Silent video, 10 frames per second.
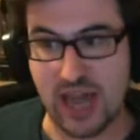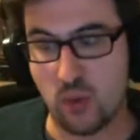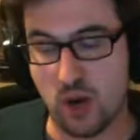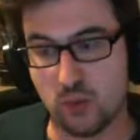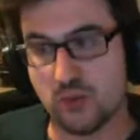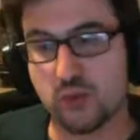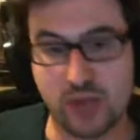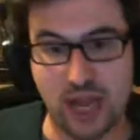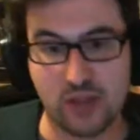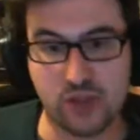actually use
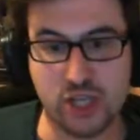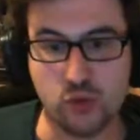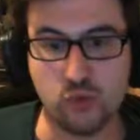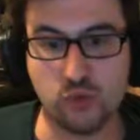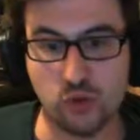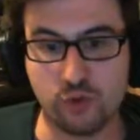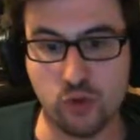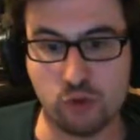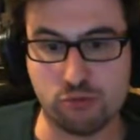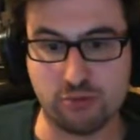stock photography
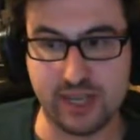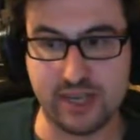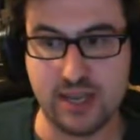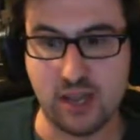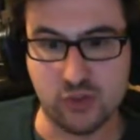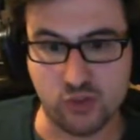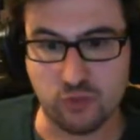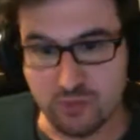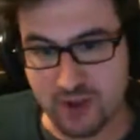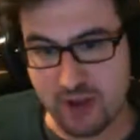to just very
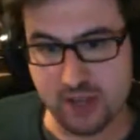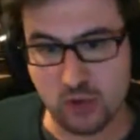quickly